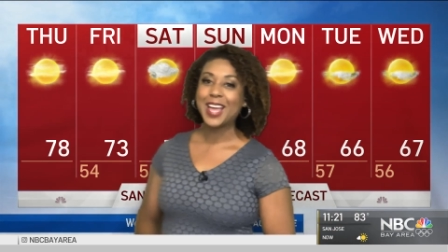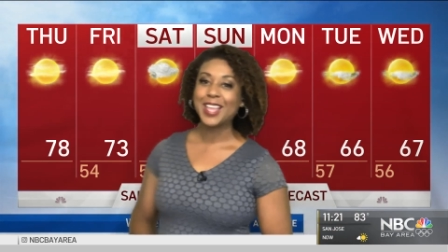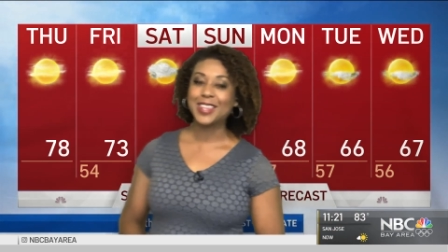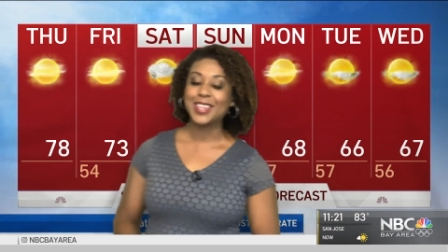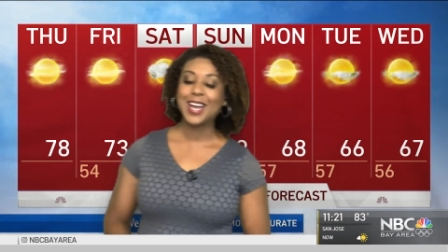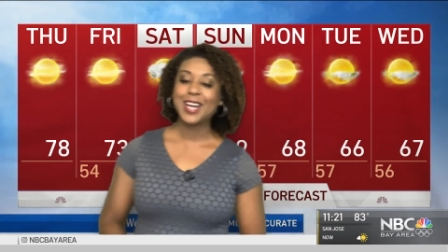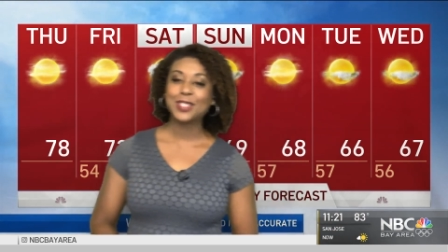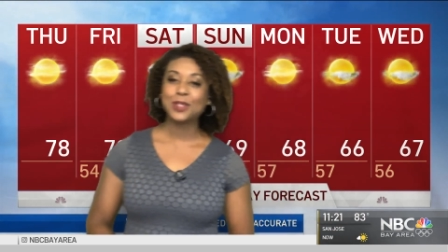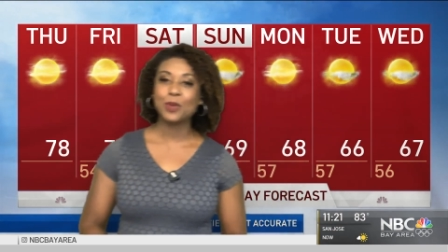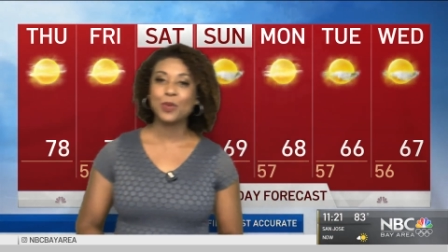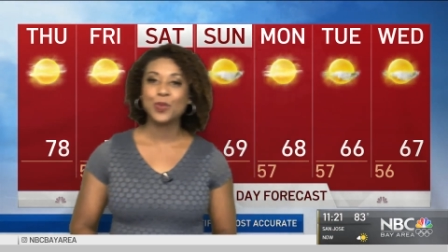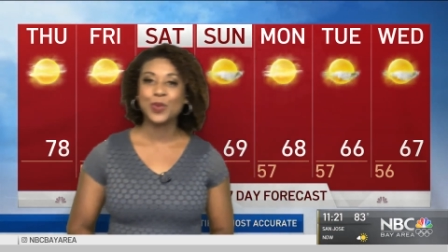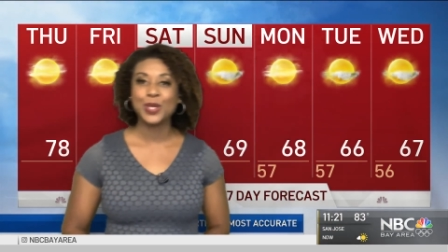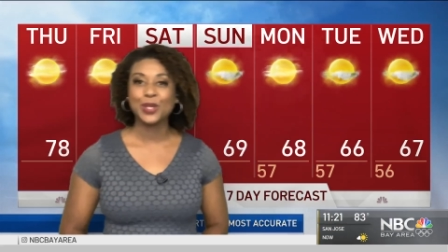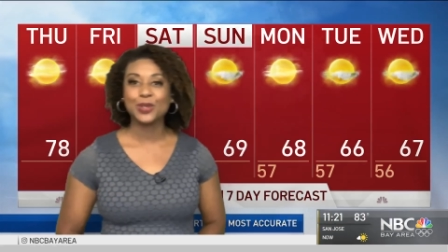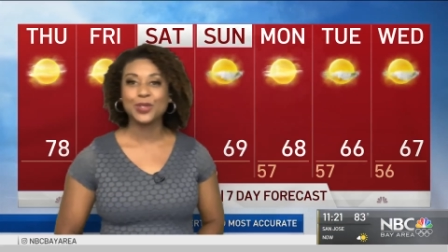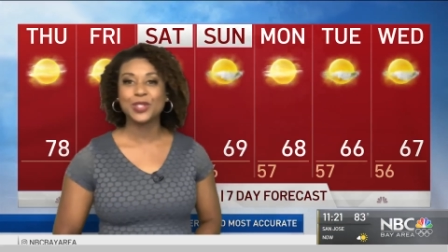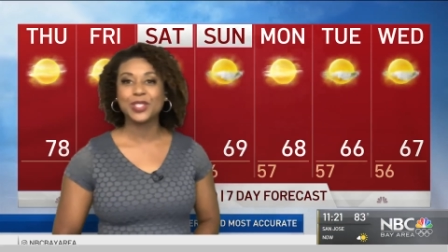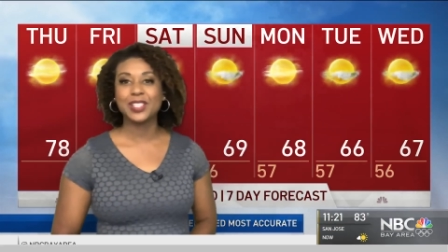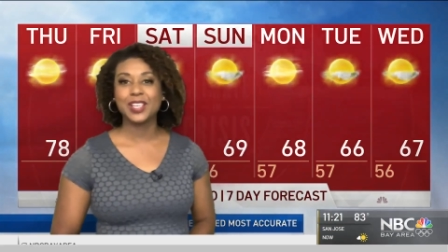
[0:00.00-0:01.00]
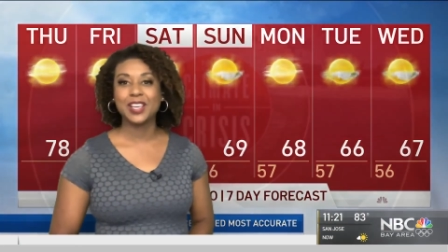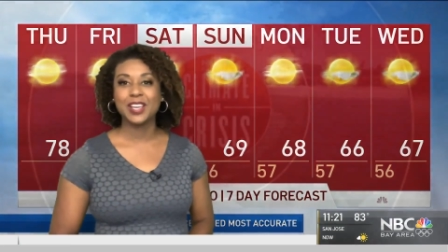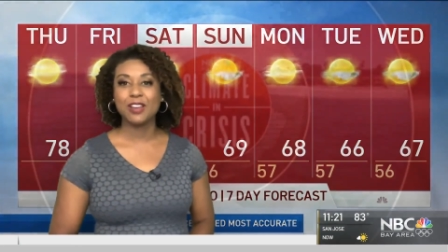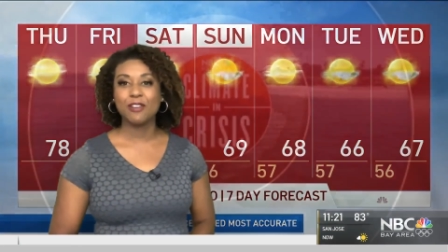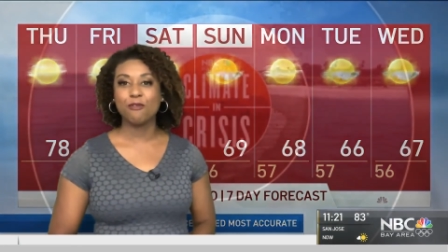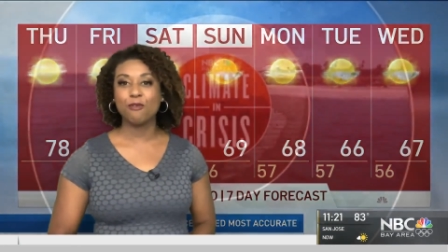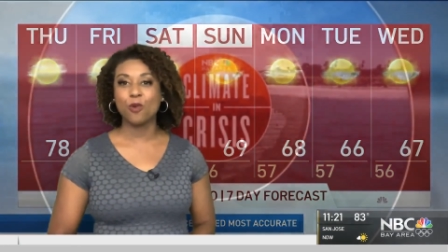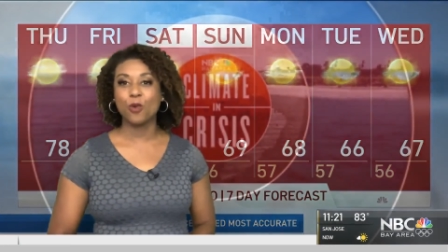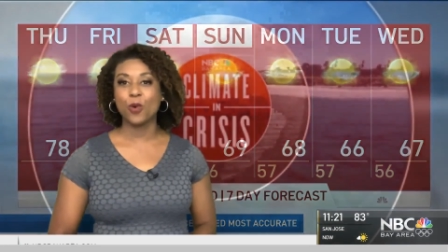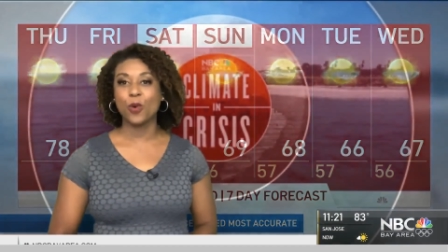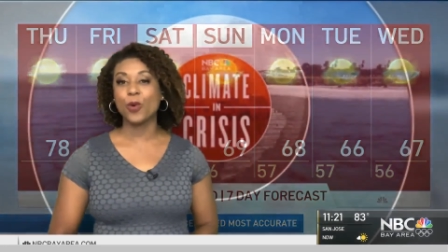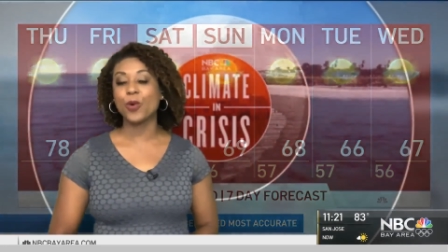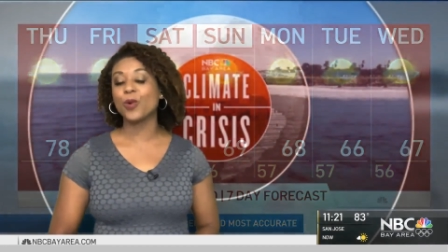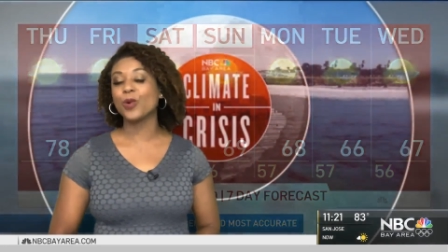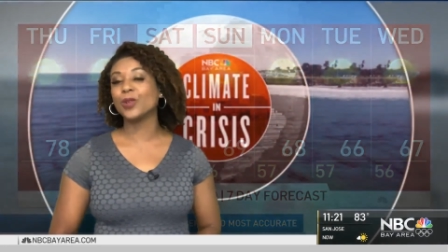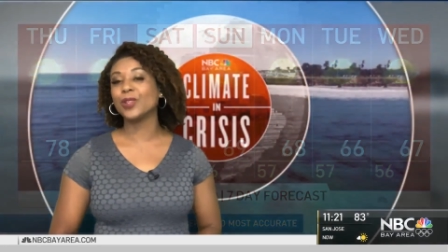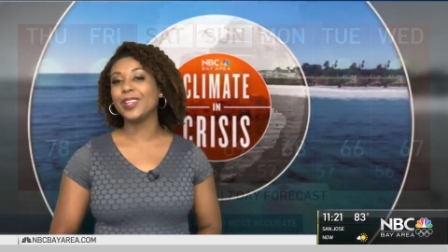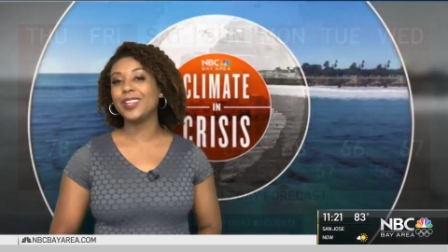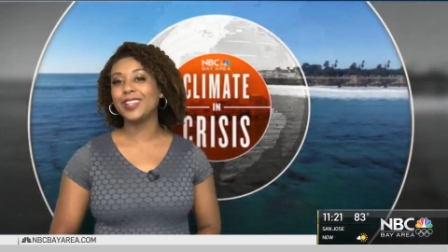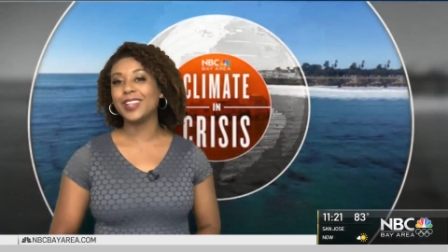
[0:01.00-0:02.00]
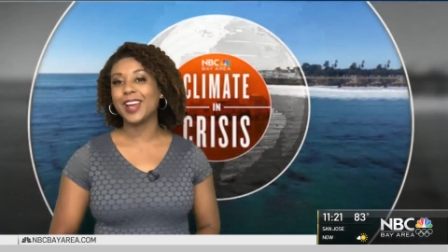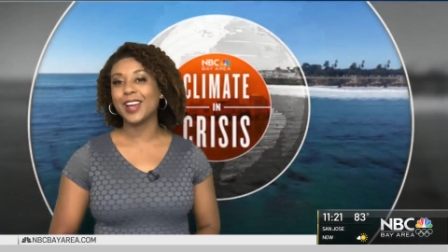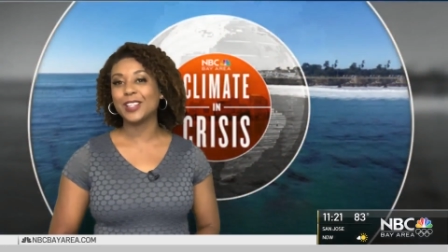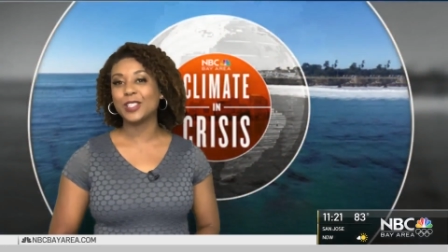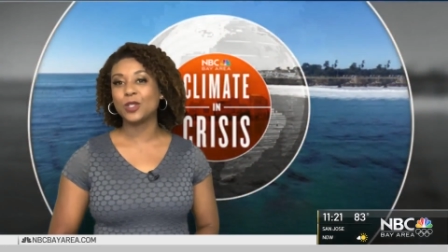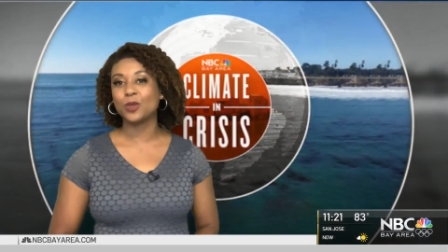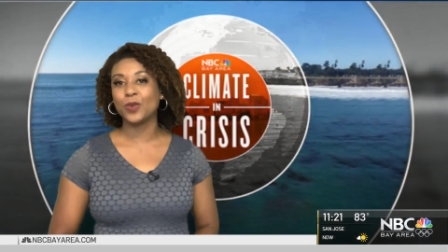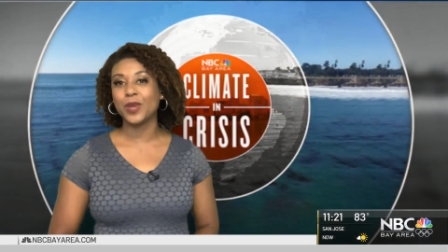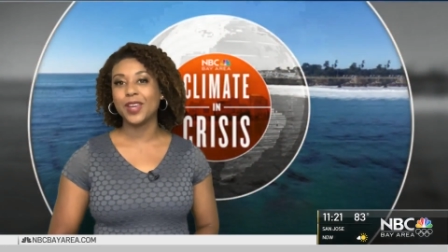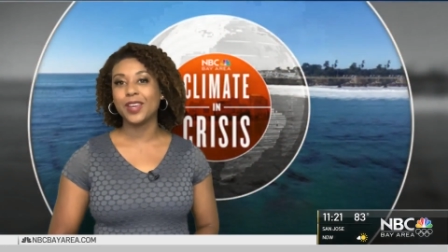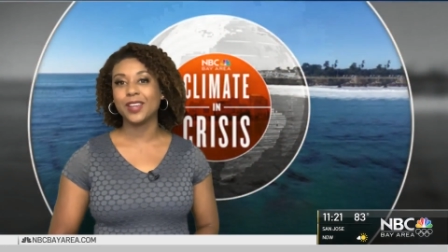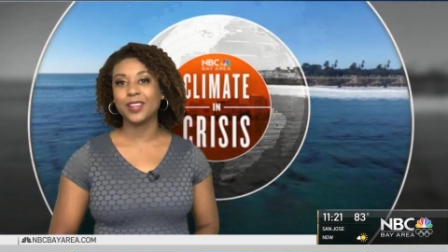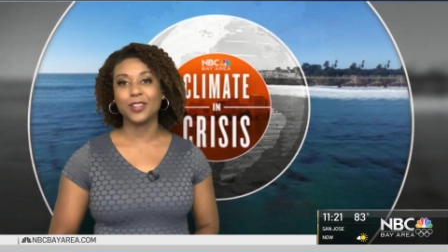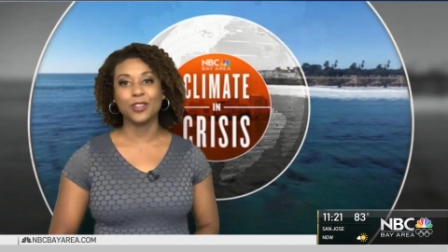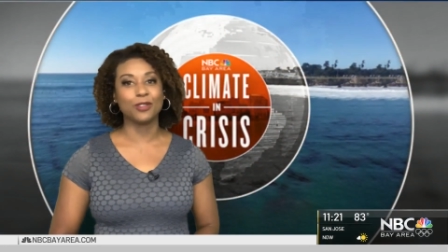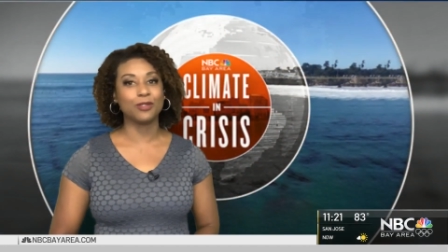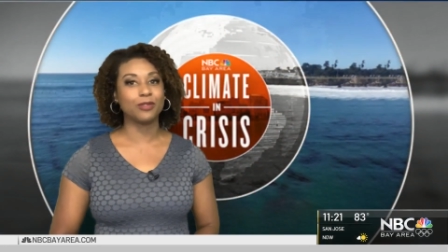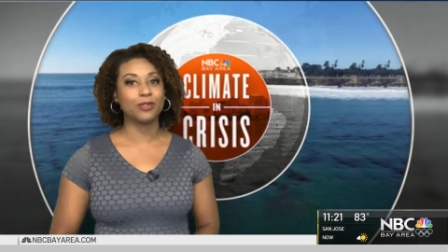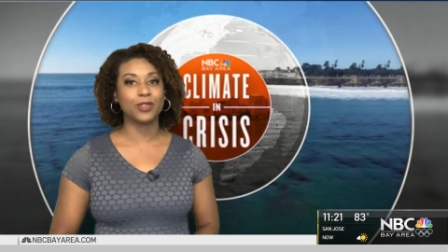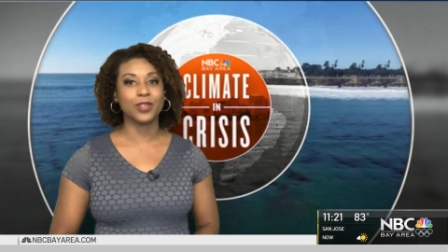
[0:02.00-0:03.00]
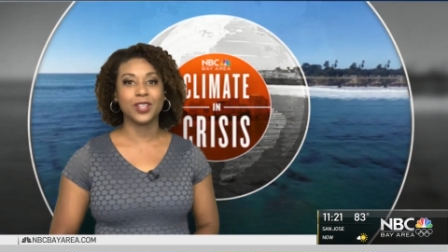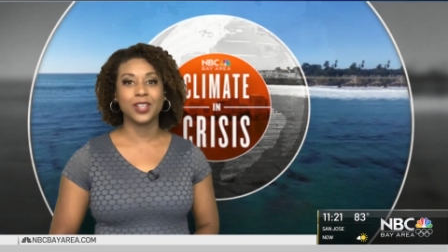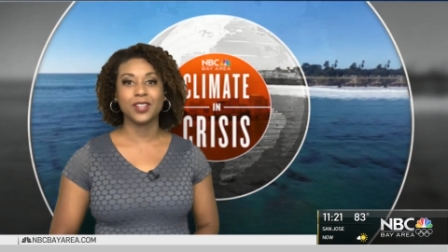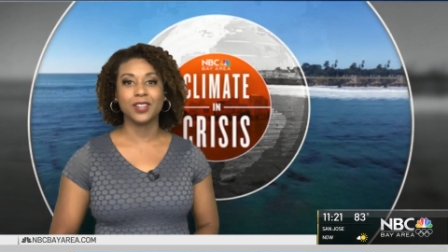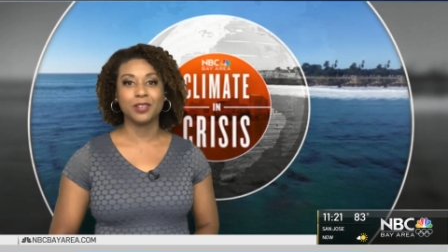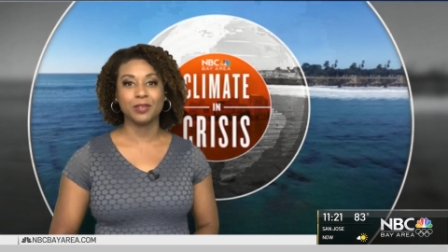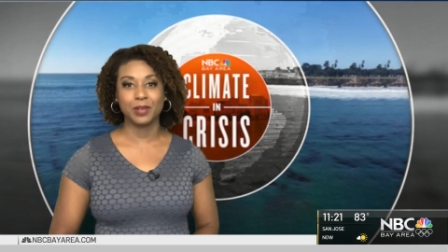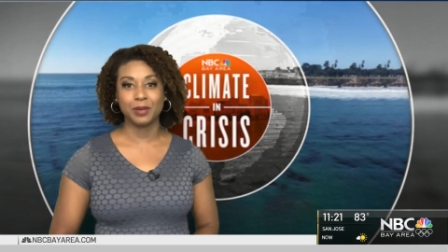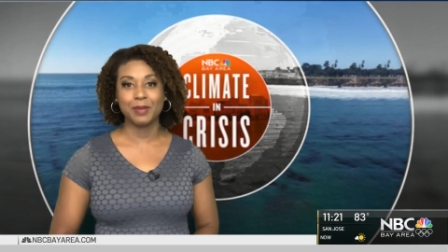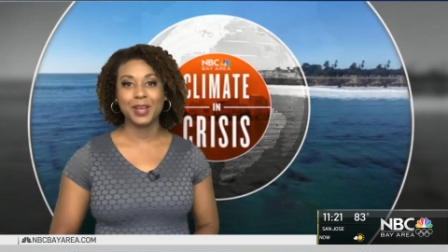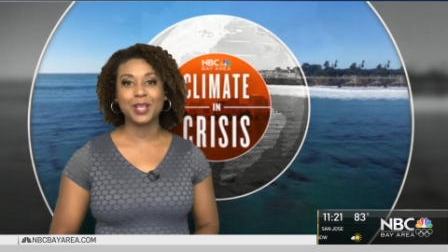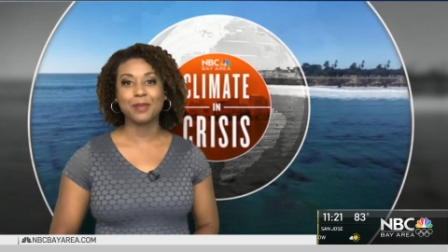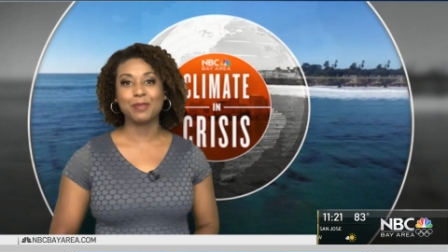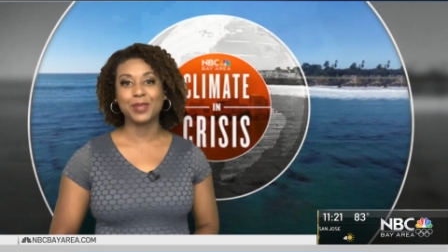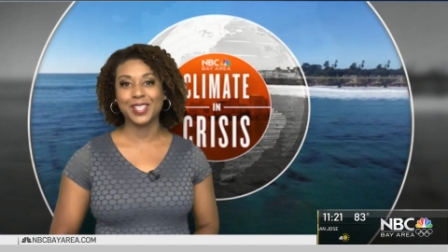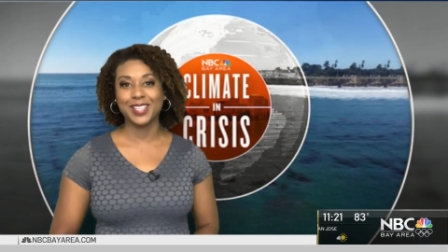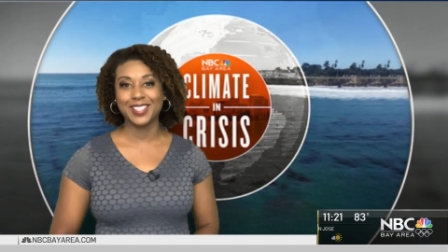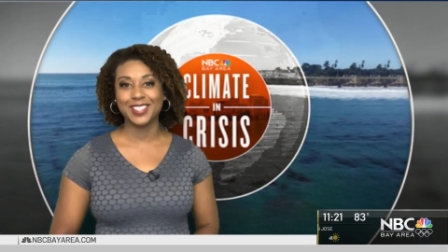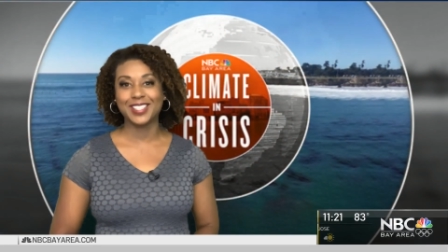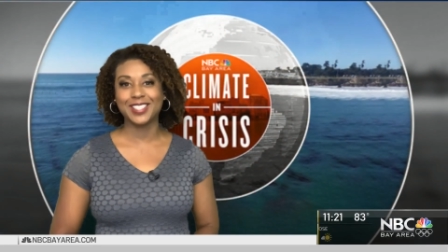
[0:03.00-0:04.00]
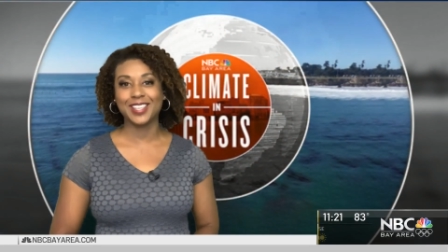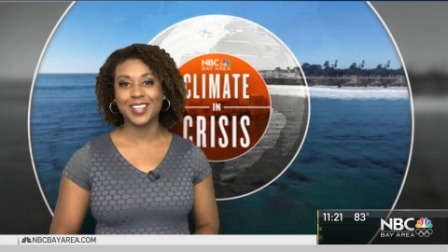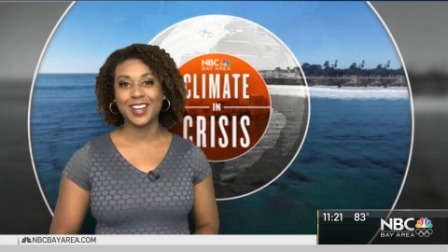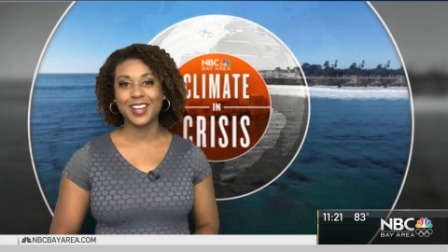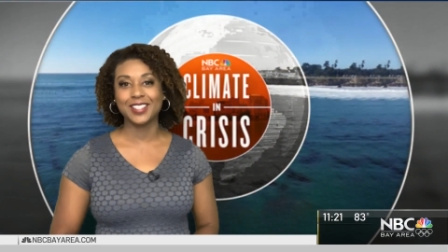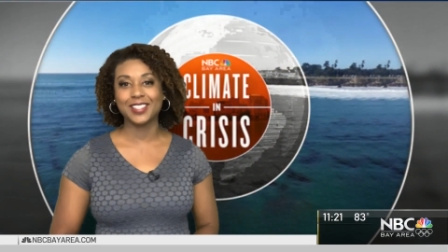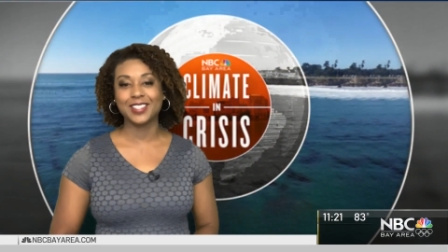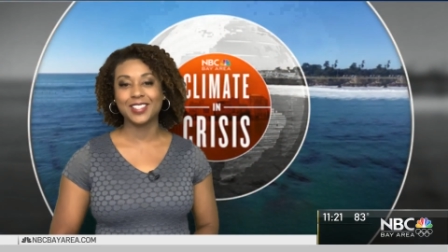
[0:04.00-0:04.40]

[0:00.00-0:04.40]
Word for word: and that's what we'll see for early next week. And don't forget, you want to make plans to get